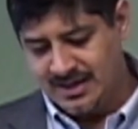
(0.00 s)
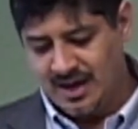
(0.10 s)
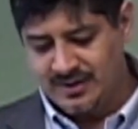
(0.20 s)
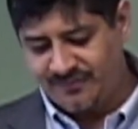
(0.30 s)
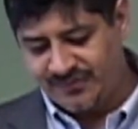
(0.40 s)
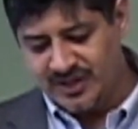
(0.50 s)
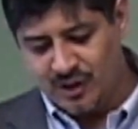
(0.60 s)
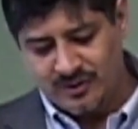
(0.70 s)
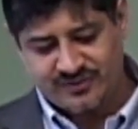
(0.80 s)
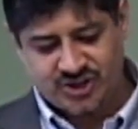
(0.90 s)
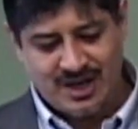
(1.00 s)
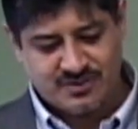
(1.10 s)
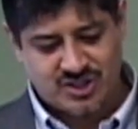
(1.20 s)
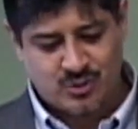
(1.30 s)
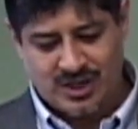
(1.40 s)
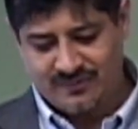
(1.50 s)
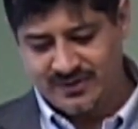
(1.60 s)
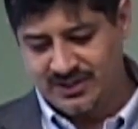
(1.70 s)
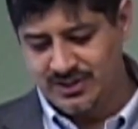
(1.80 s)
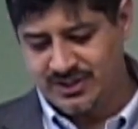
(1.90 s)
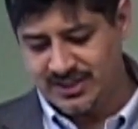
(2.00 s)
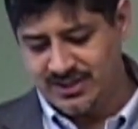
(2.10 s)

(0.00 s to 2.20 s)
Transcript: Now, the flow of chapter 12 in Luke,